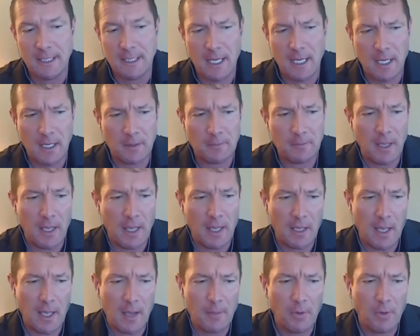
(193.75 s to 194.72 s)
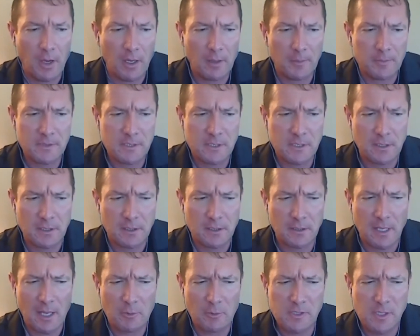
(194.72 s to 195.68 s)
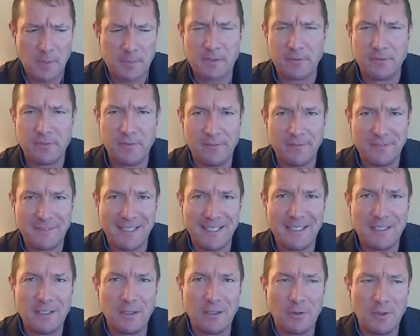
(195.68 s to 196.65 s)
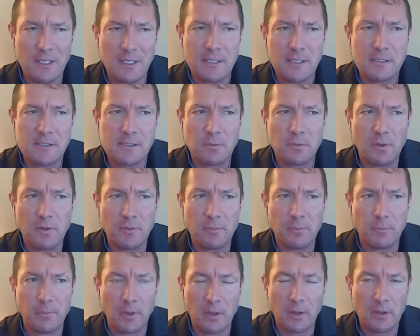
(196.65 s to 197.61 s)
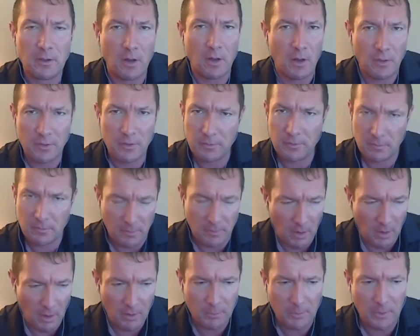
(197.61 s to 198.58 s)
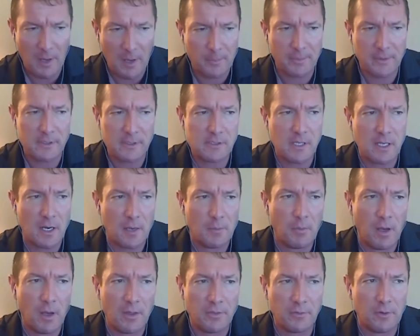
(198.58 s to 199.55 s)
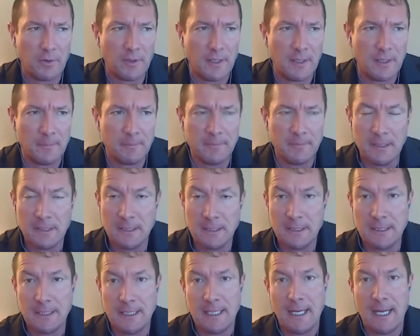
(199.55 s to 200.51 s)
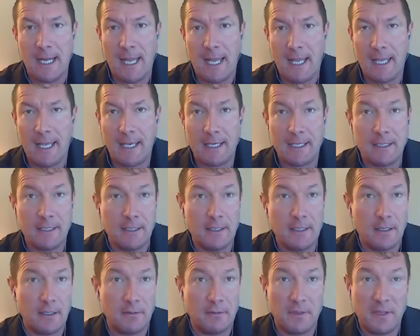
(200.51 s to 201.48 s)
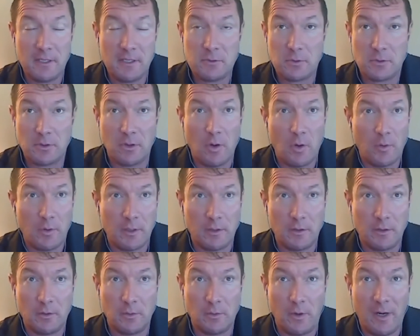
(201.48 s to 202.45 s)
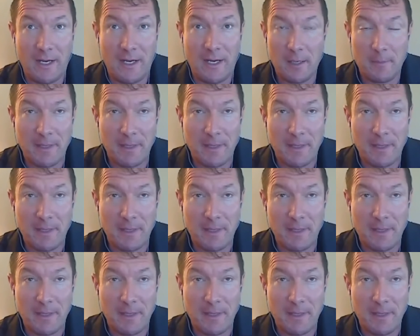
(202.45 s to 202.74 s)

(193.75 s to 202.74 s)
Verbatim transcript: I bought up to, I was up to 15 units with Bert, all properties that I bought through him, and things were going great.